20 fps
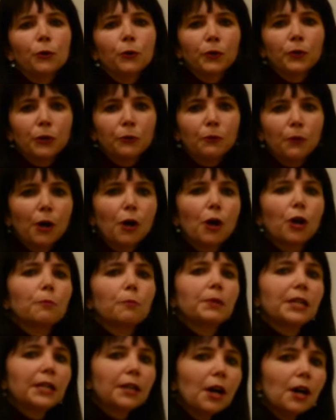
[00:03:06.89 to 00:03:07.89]
who you are
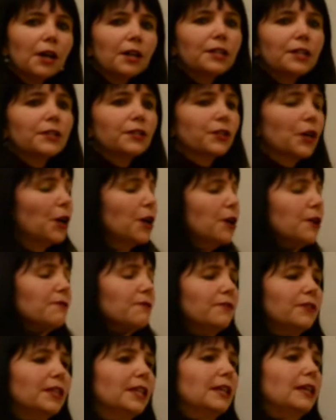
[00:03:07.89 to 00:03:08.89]
because
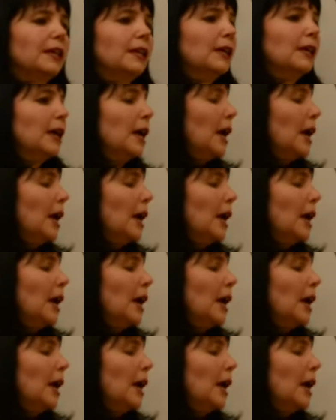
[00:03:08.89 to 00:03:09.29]
of the